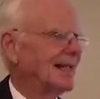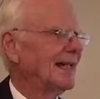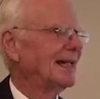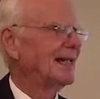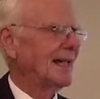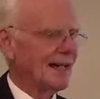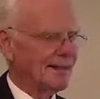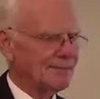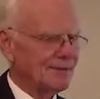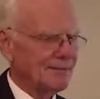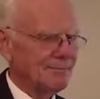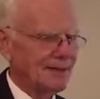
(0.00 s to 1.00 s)
and
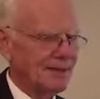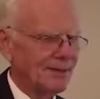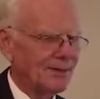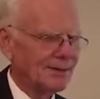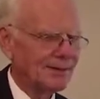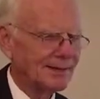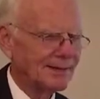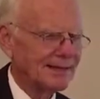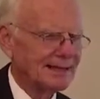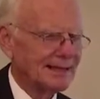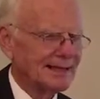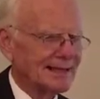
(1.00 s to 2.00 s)
every beholder
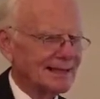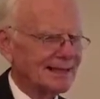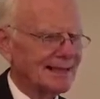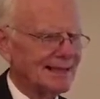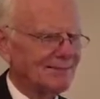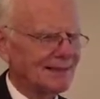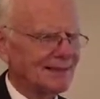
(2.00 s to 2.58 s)
seemed